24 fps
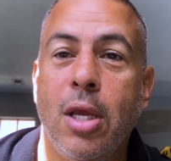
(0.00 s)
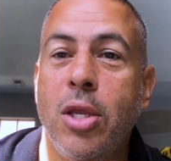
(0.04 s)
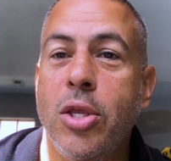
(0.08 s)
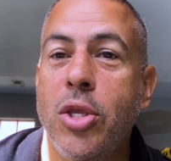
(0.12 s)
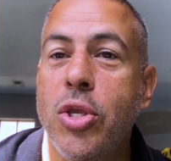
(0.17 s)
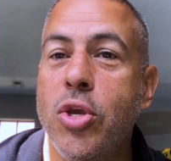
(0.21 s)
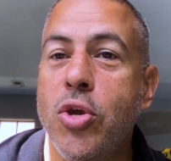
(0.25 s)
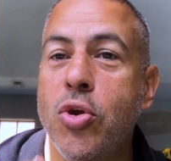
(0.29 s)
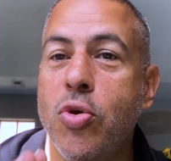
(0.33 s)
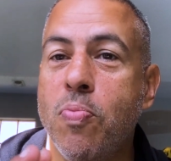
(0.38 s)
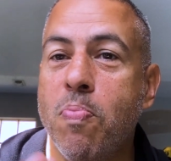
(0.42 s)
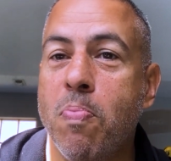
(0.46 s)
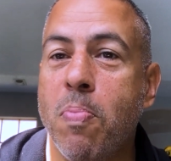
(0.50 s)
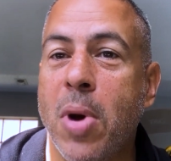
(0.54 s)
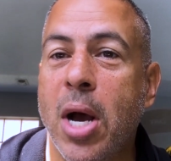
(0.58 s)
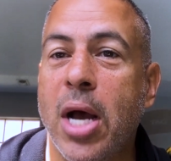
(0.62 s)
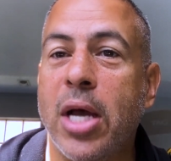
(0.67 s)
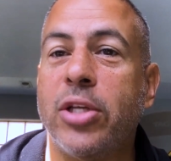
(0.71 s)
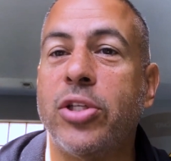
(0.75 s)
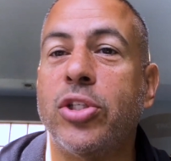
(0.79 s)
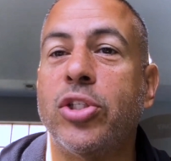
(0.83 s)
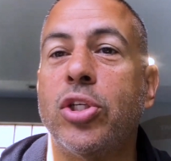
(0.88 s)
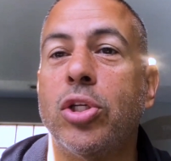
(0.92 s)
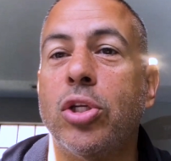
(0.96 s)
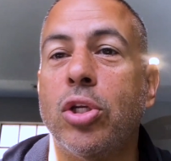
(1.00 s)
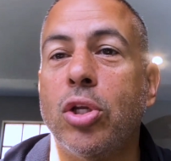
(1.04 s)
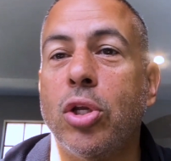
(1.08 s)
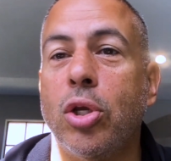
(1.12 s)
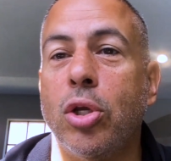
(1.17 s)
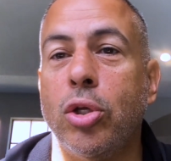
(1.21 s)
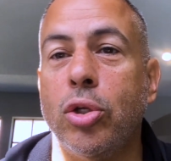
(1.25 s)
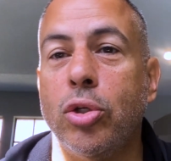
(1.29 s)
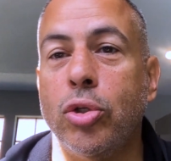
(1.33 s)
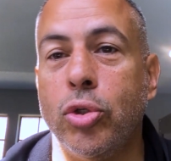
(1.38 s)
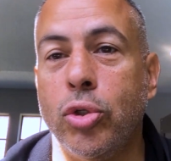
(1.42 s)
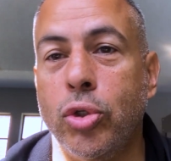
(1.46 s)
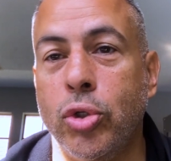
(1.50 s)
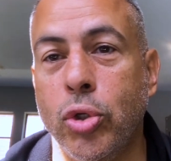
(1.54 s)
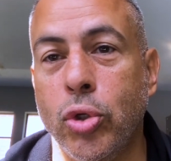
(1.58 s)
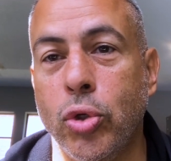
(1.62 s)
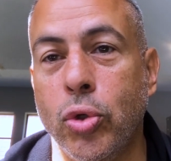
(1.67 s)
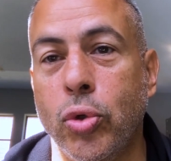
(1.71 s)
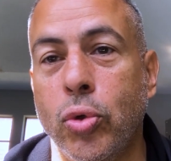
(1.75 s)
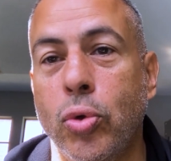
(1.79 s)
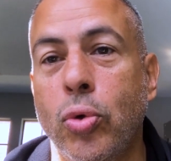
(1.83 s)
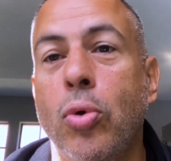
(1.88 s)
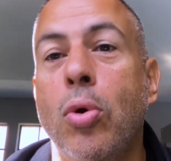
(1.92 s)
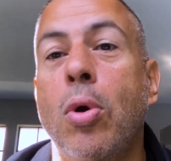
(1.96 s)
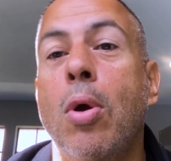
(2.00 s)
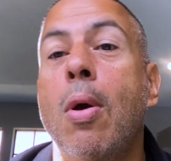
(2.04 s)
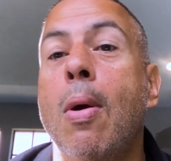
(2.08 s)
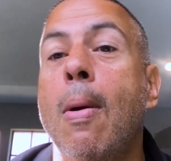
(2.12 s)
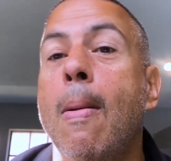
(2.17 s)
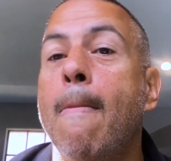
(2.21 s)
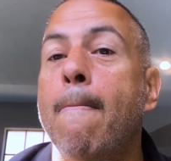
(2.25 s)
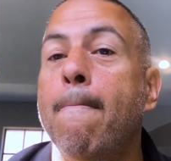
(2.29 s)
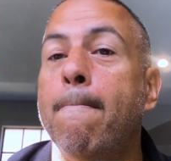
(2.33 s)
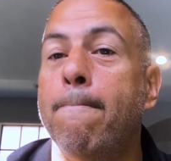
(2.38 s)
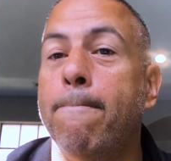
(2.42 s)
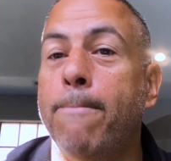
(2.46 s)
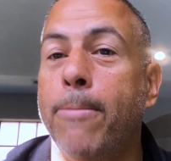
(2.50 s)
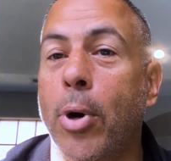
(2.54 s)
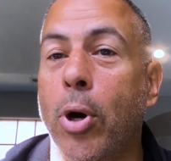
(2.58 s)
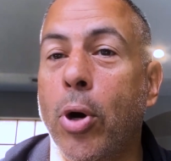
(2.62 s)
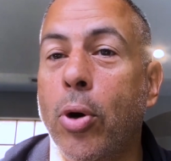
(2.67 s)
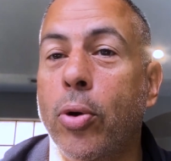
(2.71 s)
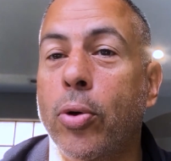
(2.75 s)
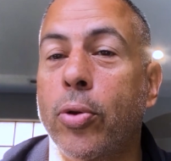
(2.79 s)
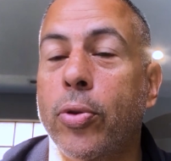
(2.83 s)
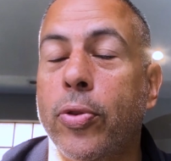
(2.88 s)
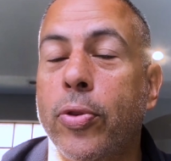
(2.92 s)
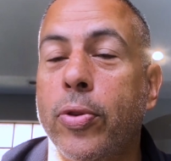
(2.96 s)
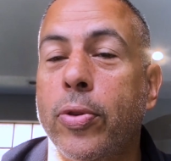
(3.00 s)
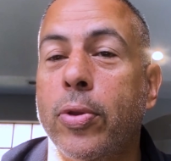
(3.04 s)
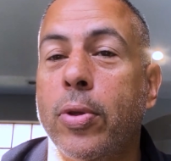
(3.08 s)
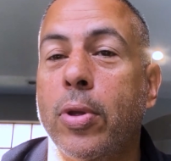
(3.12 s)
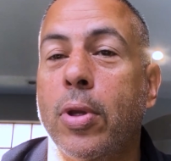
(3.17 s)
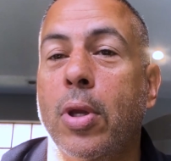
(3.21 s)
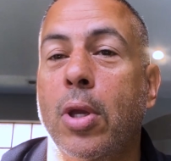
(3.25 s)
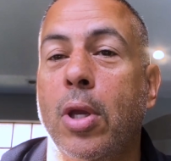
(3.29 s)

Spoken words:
You must do both.